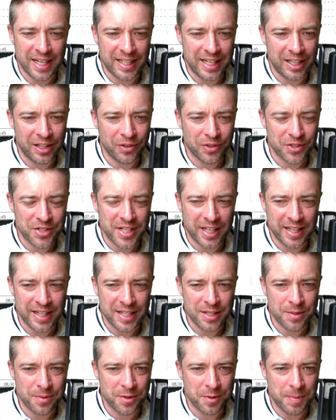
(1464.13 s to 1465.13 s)
And it looks like
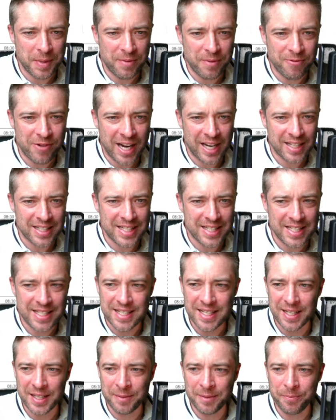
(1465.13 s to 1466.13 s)
this one's been reacted
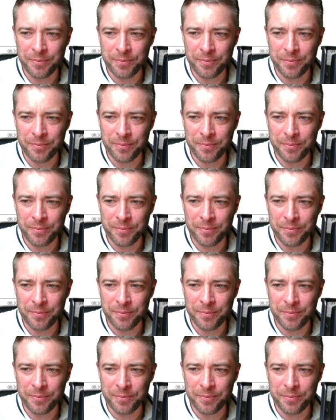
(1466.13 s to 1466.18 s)
to.